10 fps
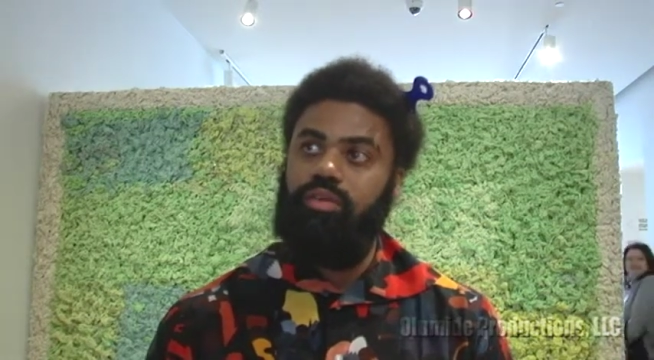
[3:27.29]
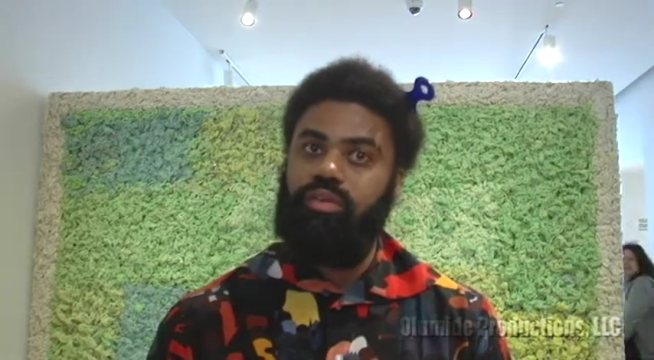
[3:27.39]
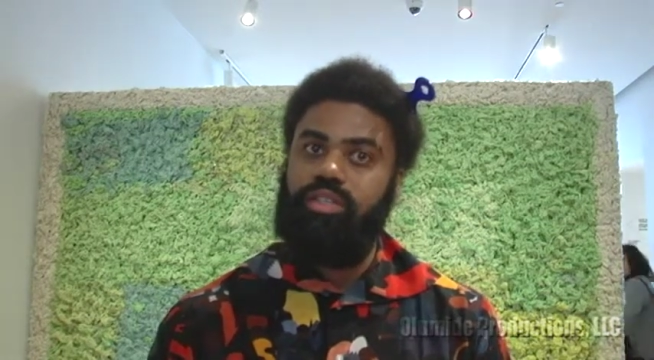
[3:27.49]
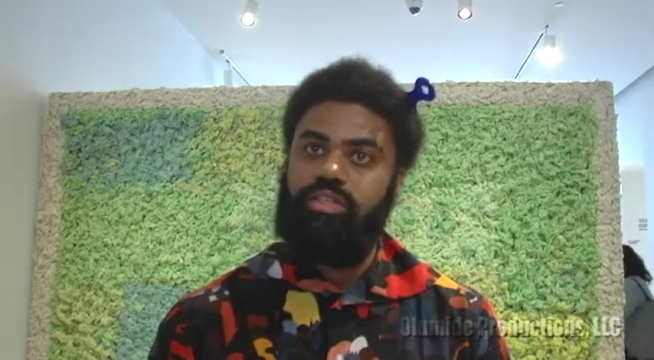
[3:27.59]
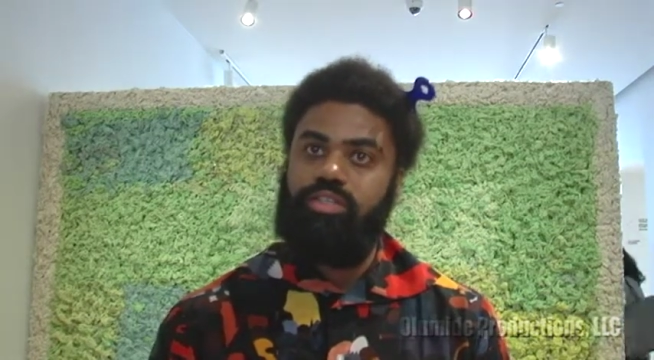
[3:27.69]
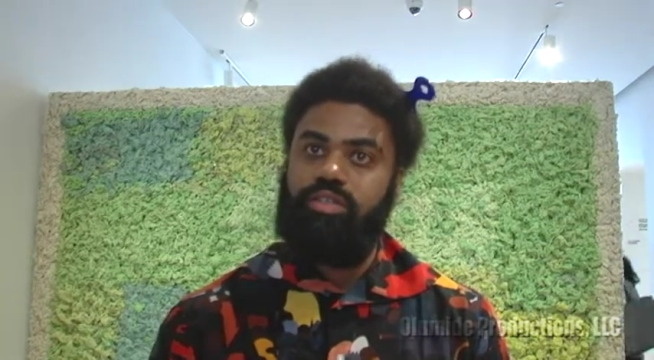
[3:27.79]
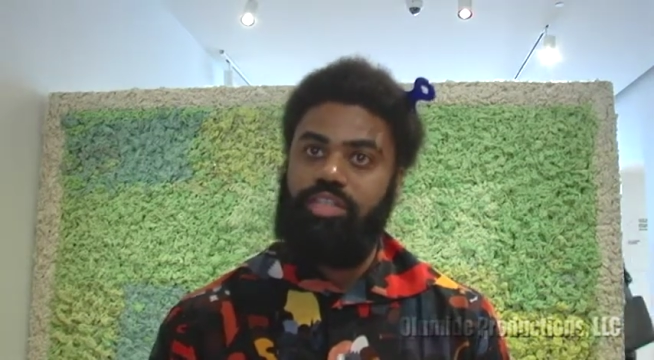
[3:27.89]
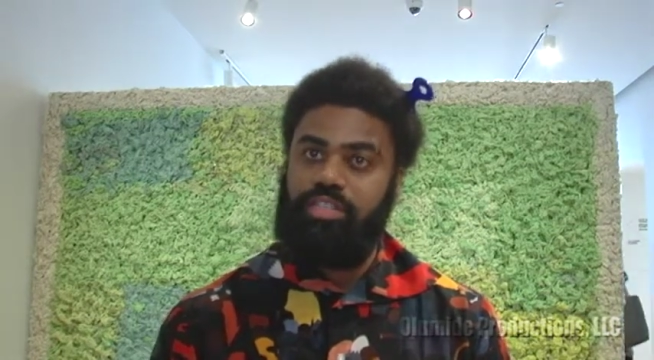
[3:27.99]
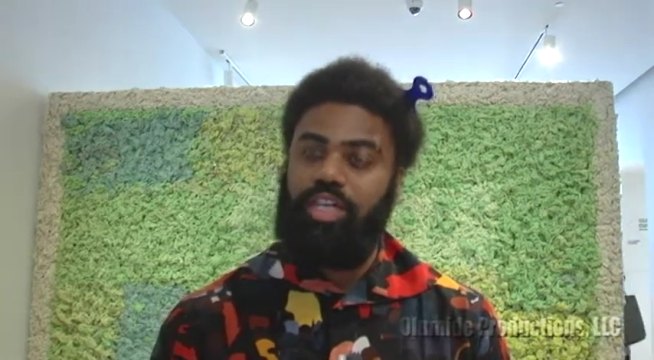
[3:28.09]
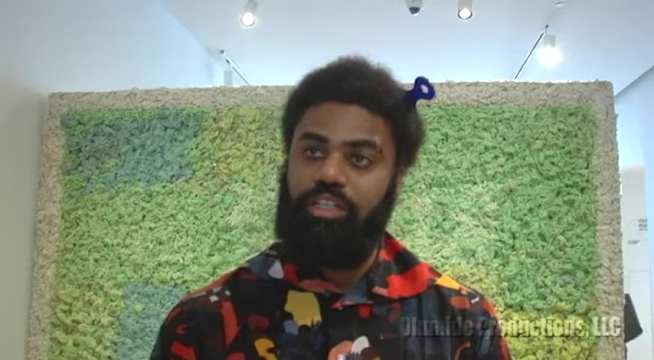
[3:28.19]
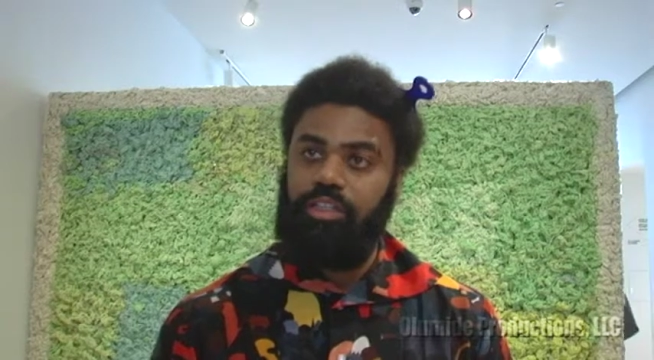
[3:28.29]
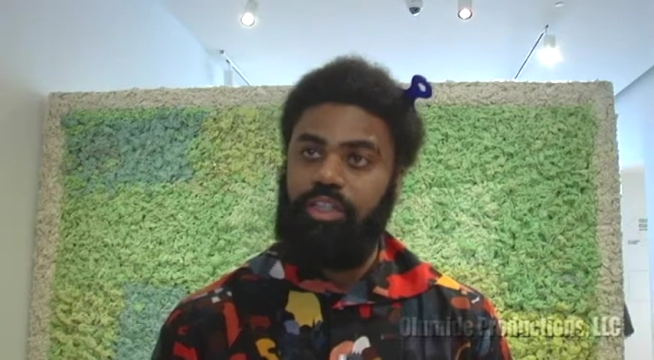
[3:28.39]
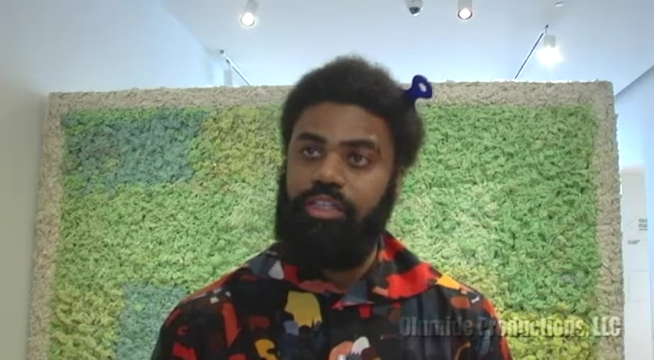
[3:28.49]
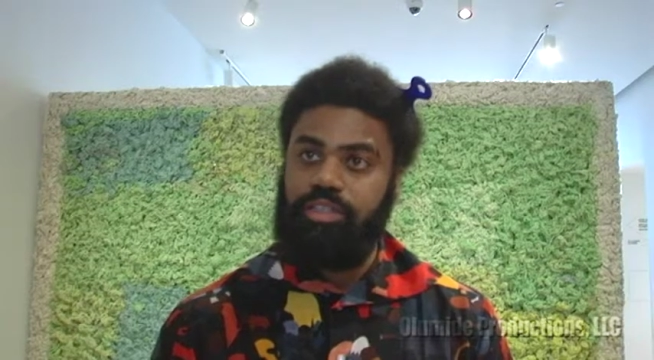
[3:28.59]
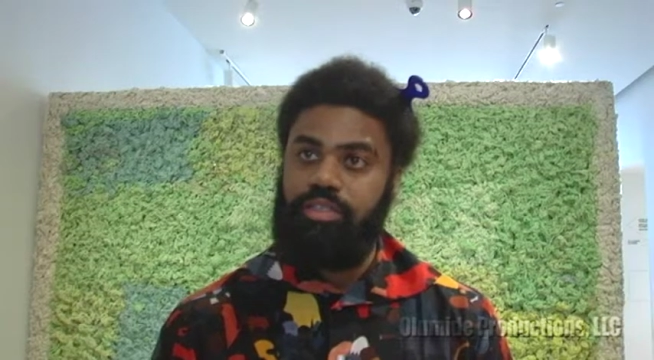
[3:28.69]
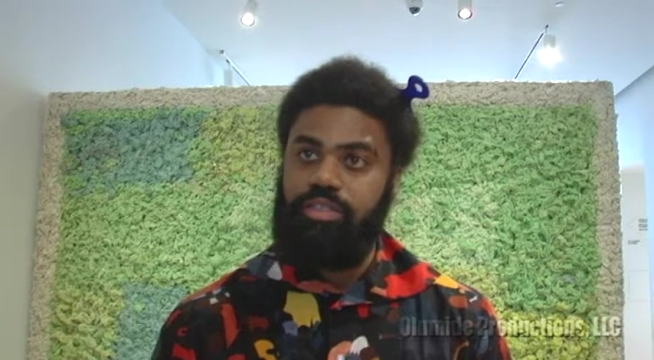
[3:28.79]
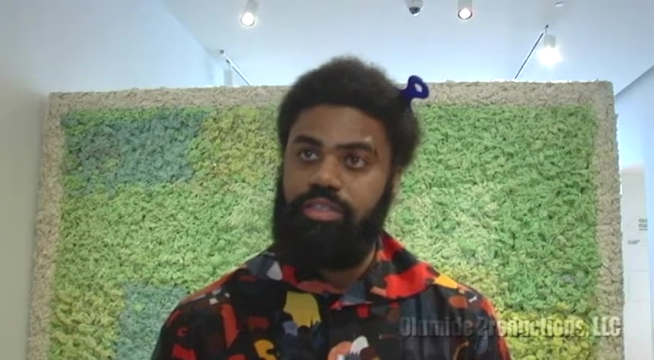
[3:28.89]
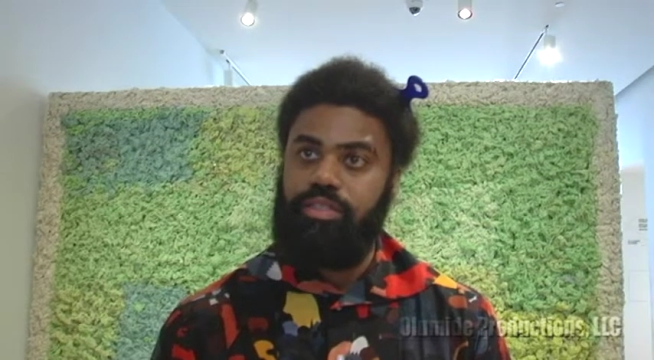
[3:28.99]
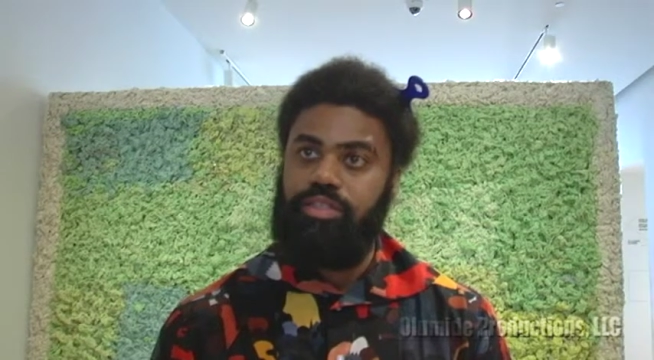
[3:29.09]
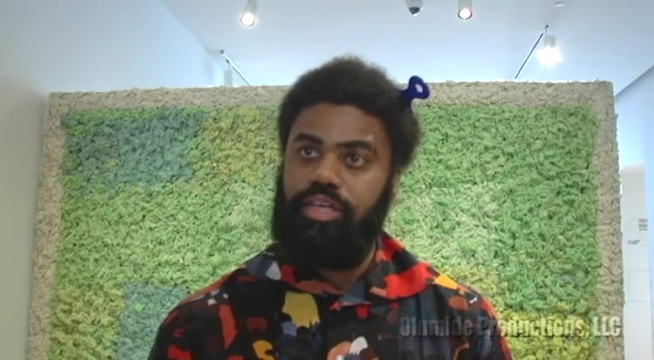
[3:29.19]
let's take a look at this.
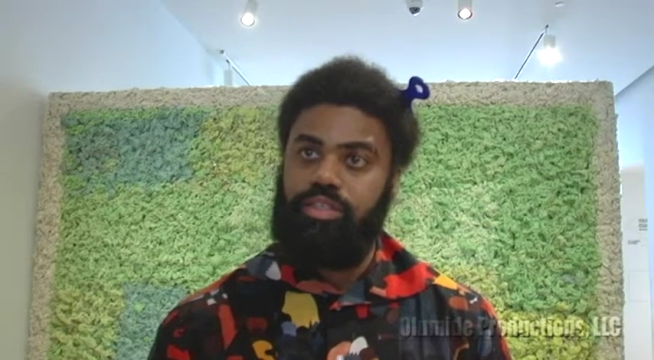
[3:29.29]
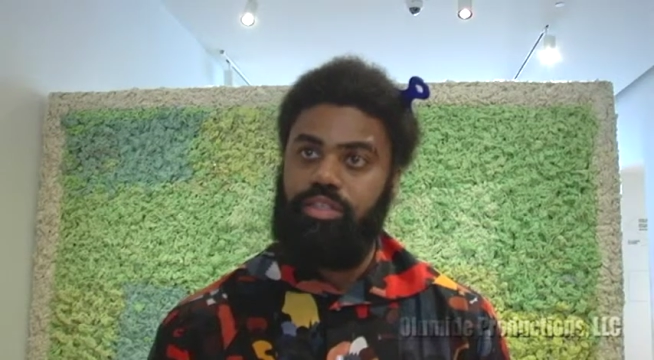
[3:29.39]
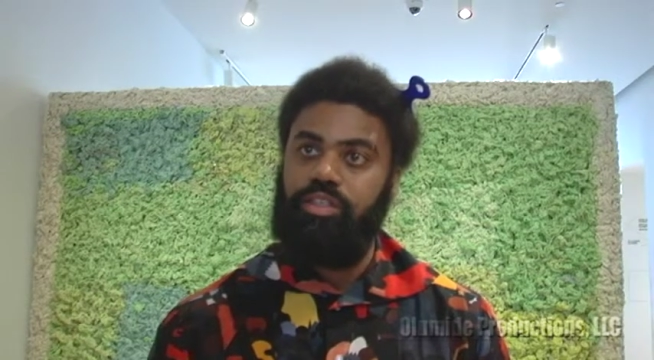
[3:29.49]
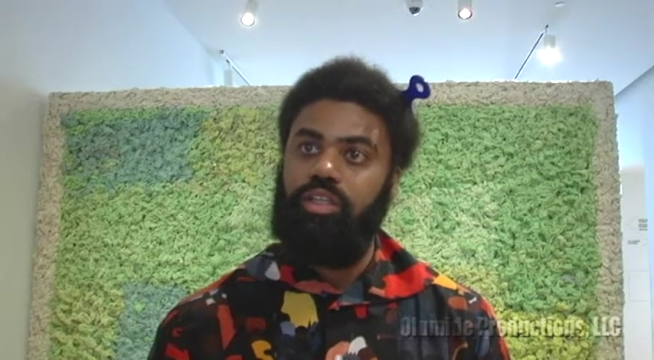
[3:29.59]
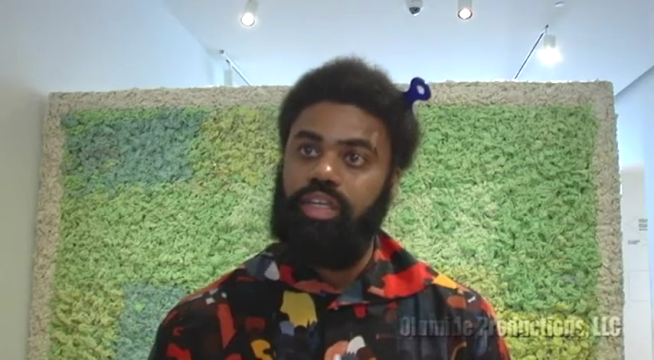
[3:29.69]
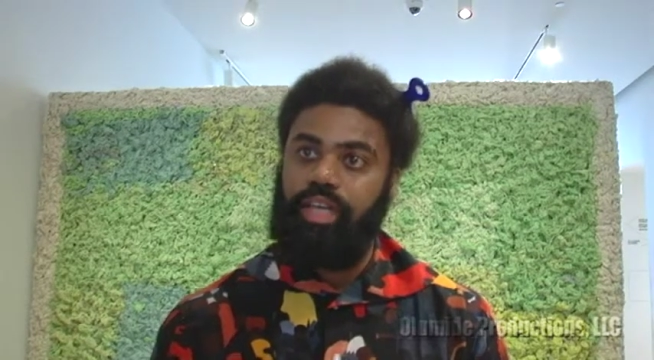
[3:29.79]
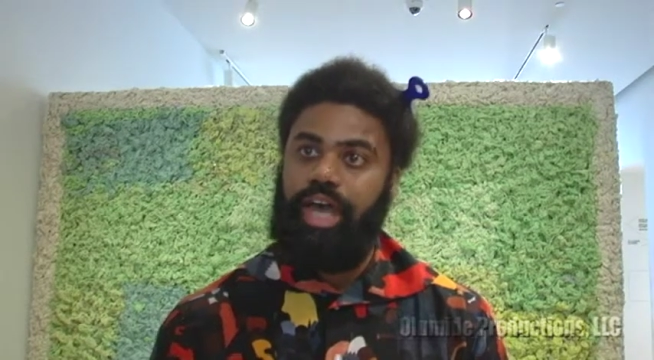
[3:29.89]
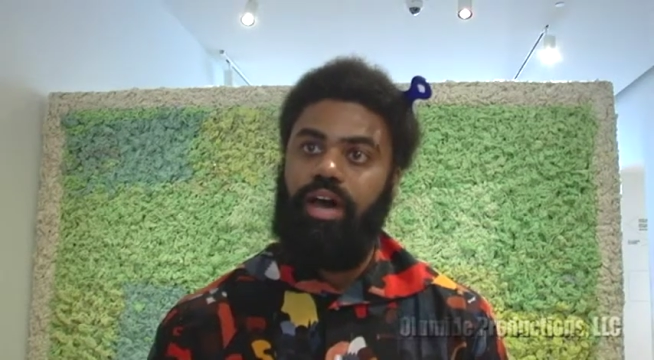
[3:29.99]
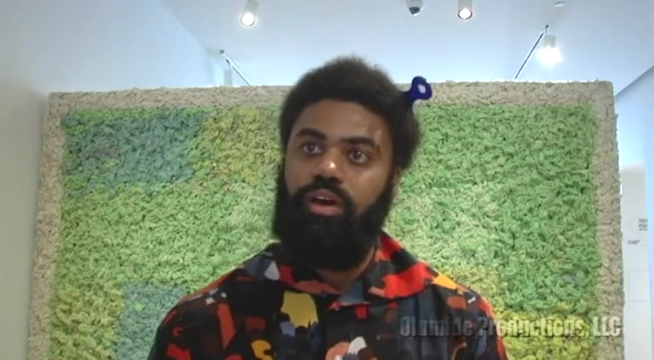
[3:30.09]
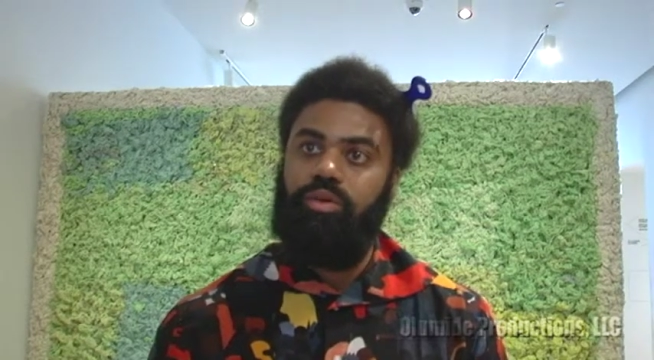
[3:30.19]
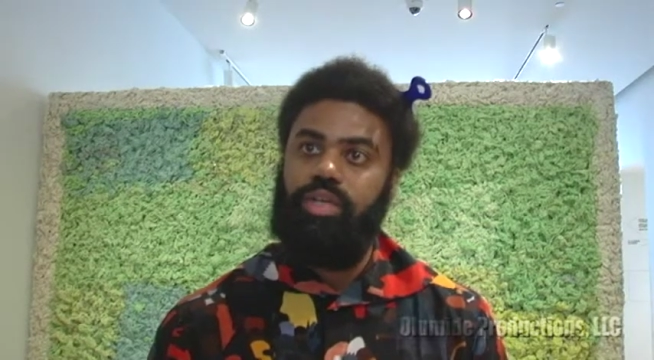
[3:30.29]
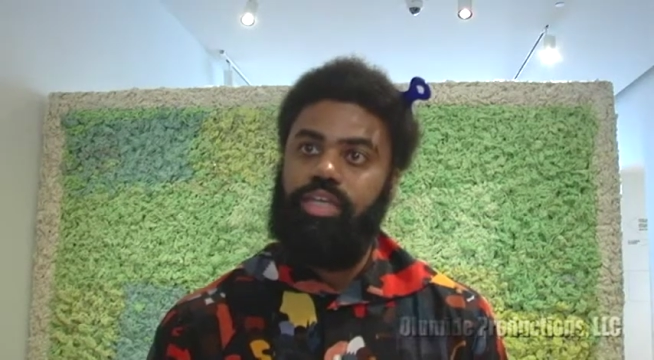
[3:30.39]
Let's actually look at how